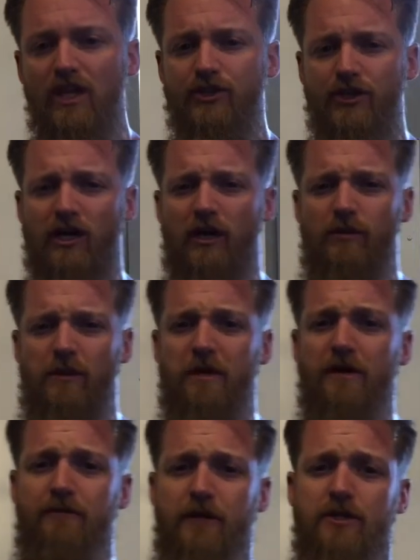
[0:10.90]
So I thought it would be
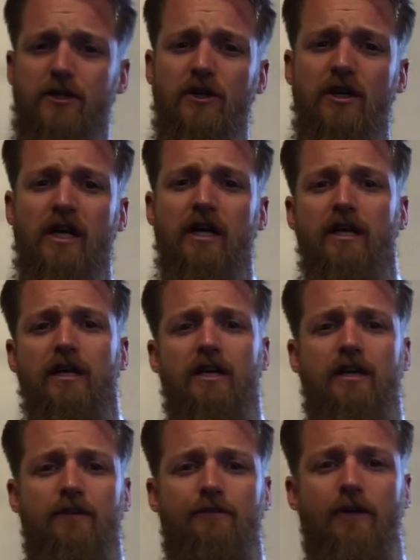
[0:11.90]
beneficial
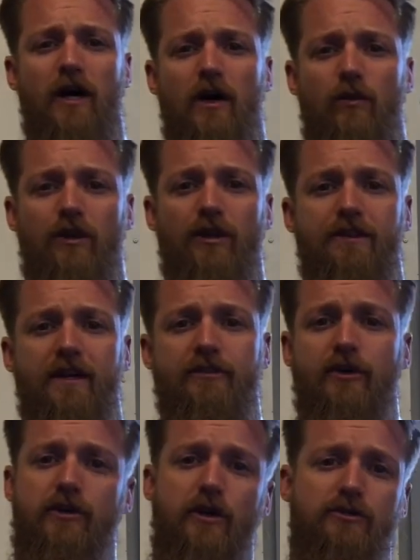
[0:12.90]
if one of the
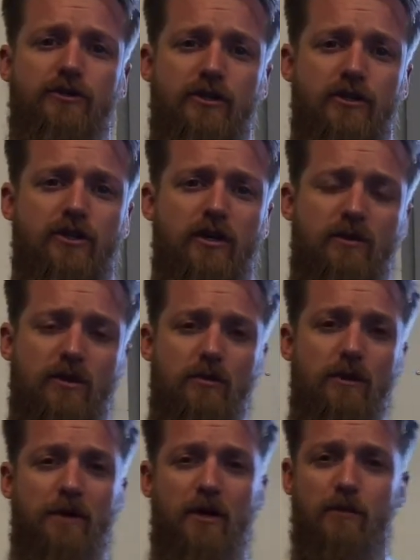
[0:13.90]
things our coaches are going to try to be a
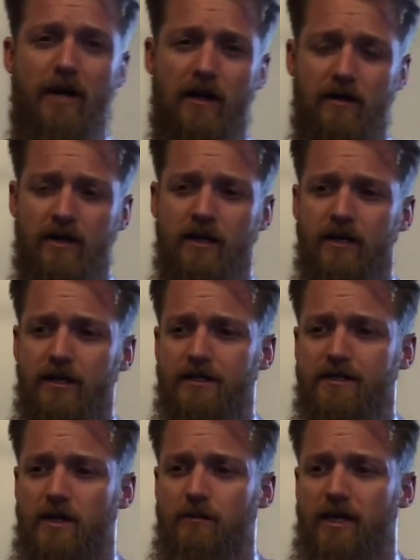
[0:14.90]
little bit better about
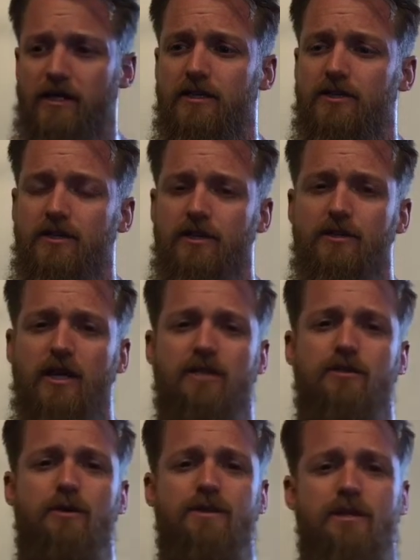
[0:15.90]
is making sure that you
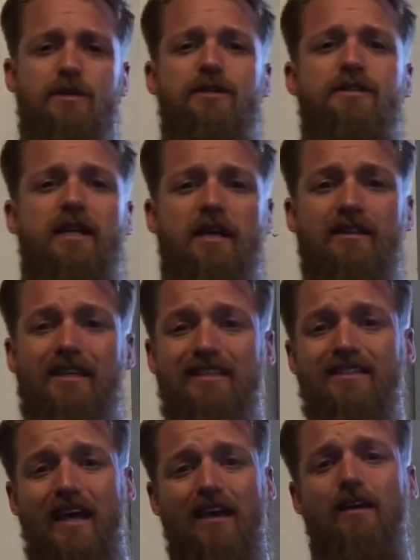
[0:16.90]
guys always understand the
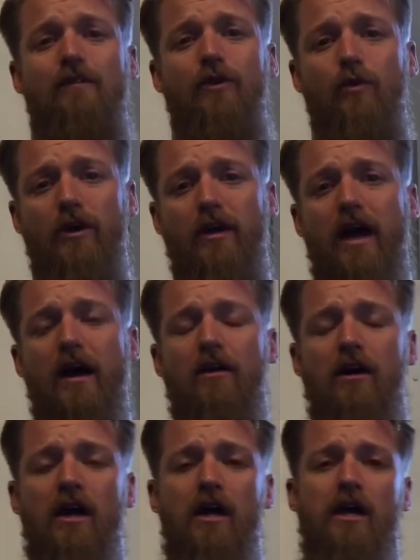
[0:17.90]
intent of the
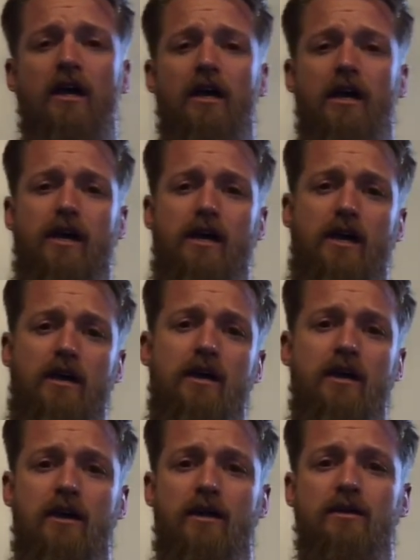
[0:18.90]
workout, and
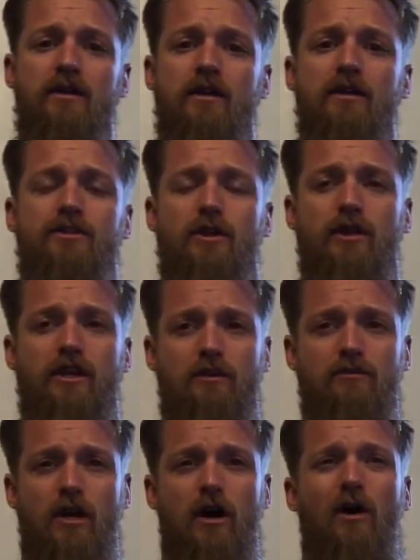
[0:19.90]
so that
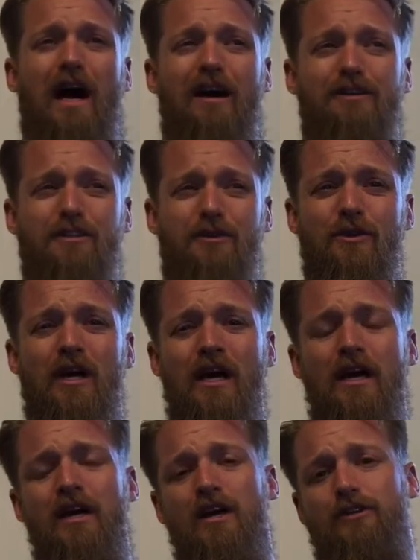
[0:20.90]
you know how to,
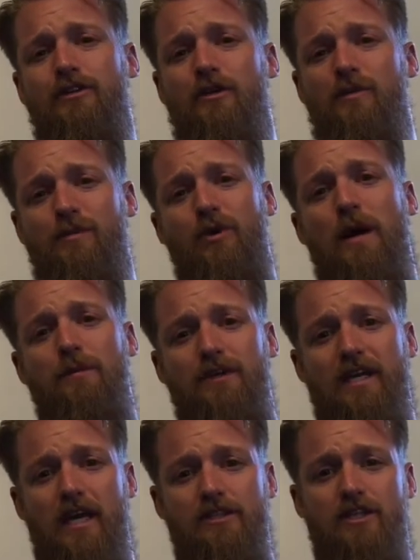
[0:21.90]
so you can be
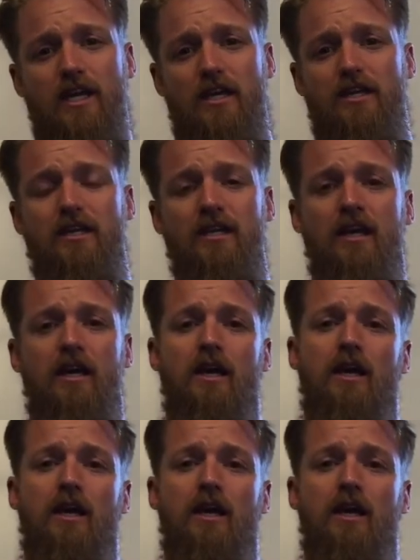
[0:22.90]
properly educated